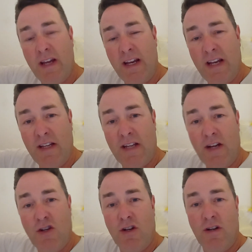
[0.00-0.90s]

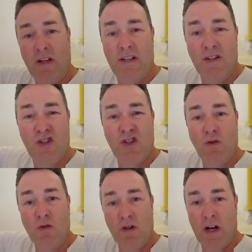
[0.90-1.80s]
indentation, it had
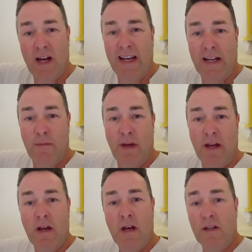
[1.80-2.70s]
sunk a little
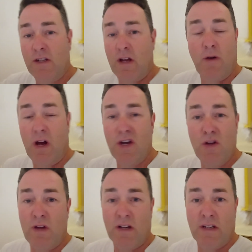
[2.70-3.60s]
bit. So I
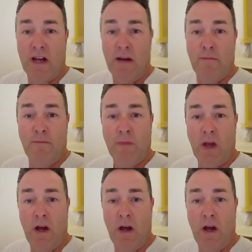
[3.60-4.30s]
knew that had happened.